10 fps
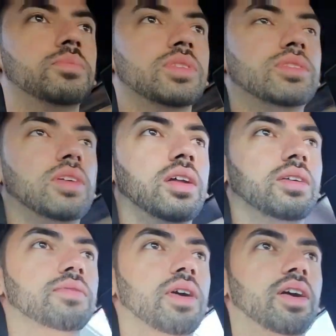instead
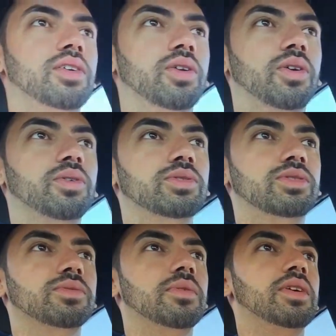of you know,
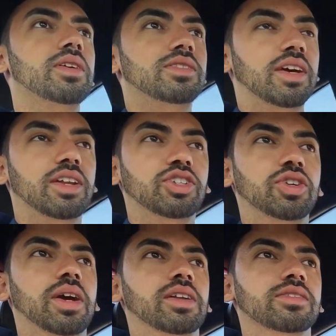taking a
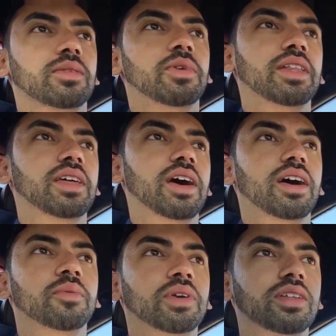train or something like
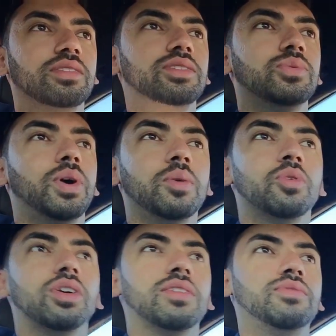that. I mean, this is way
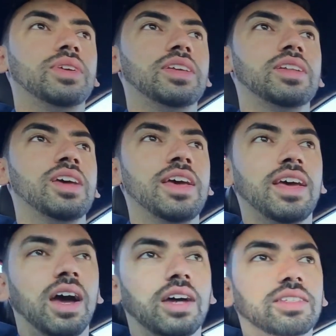more convenient.
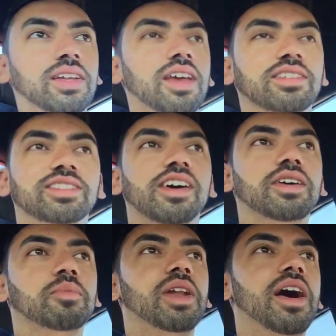I did get
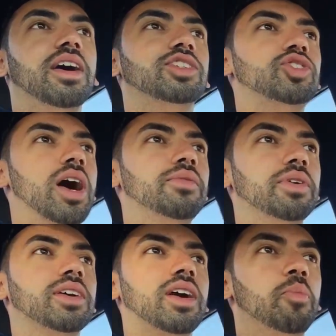stuck in Manhattan
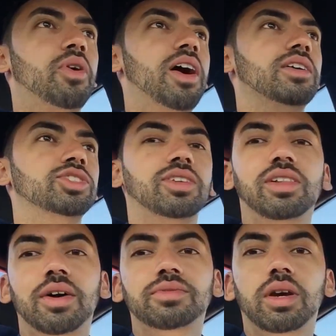traffic. I probably should
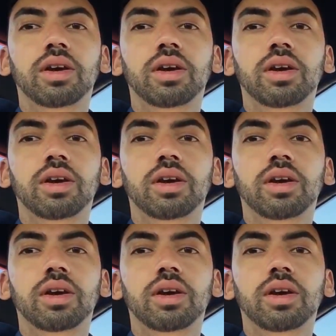have left